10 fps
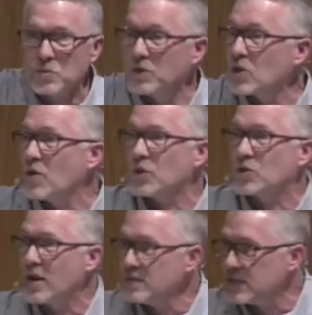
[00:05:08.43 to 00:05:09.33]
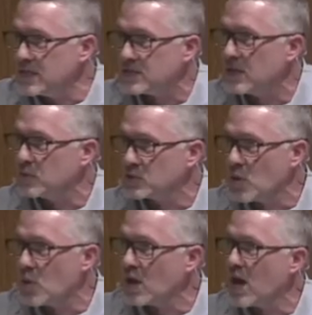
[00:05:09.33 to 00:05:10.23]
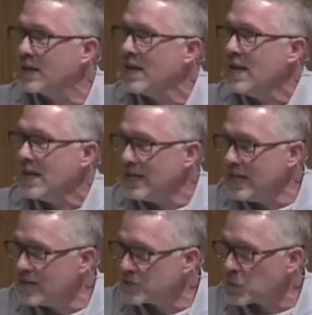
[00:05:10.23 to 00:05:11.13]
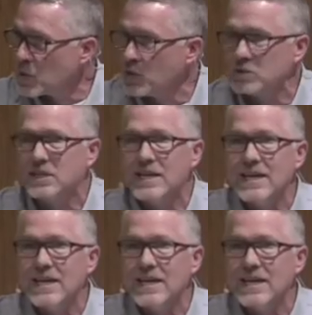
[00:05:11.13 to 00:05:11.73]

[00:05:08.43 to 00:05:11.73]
with all the craziness that was going on in his world,